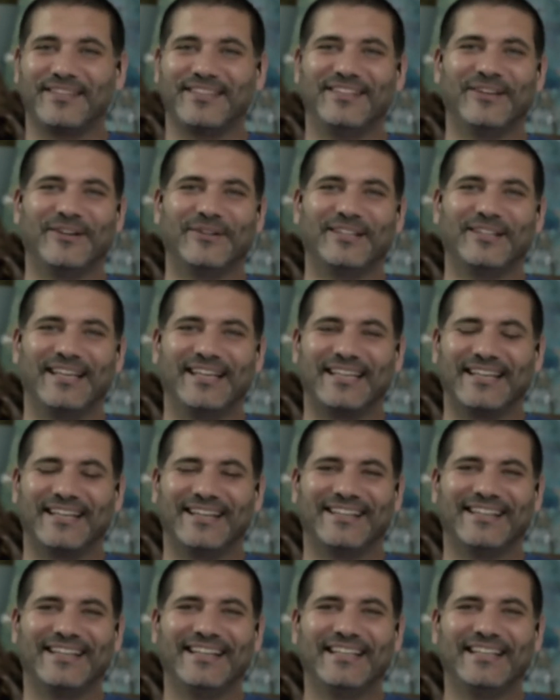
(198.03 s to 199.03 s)

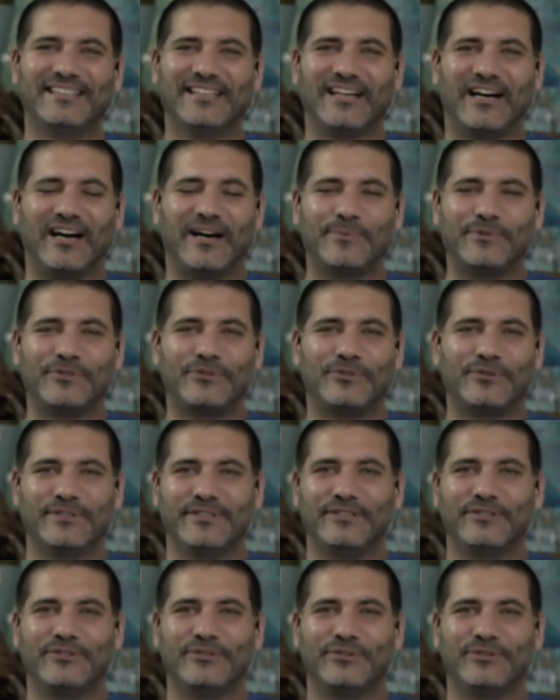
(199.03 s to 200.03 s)
The
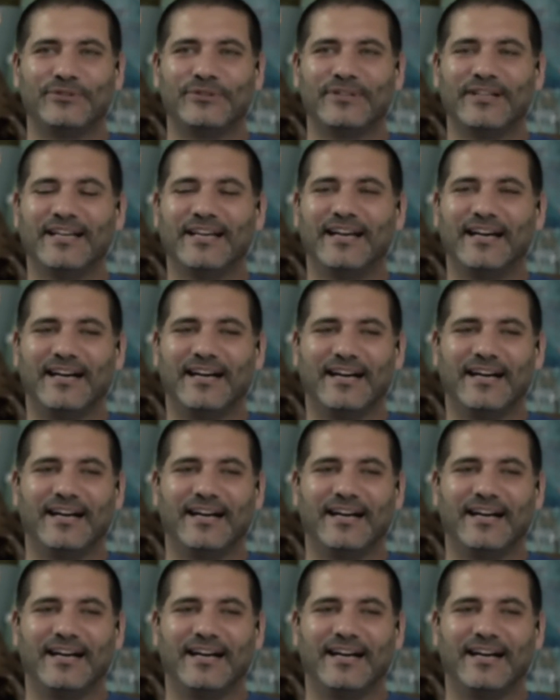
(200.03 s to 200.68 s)
opportunity to